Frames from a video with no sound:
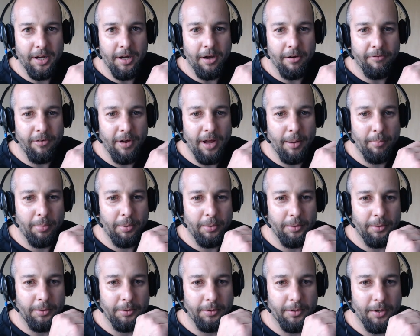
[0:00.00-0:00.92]
of
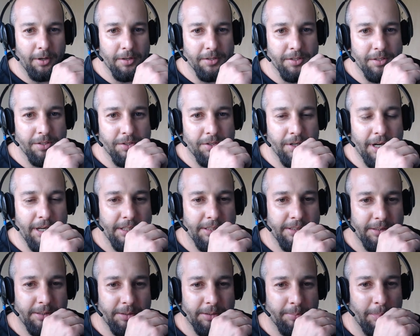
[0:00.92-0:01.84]
apple
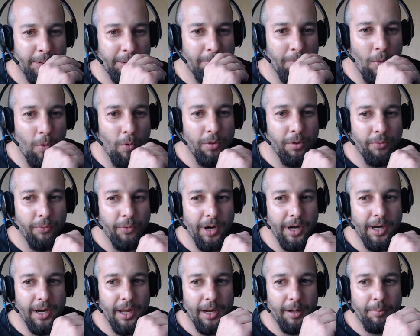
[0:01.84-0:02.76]
concentrates, but more the
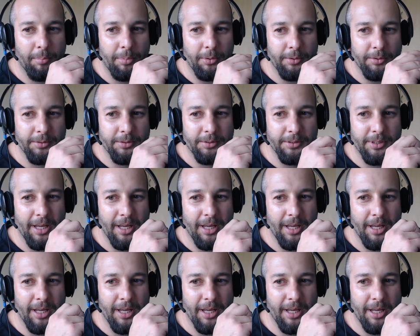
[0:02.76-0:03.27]
red apples.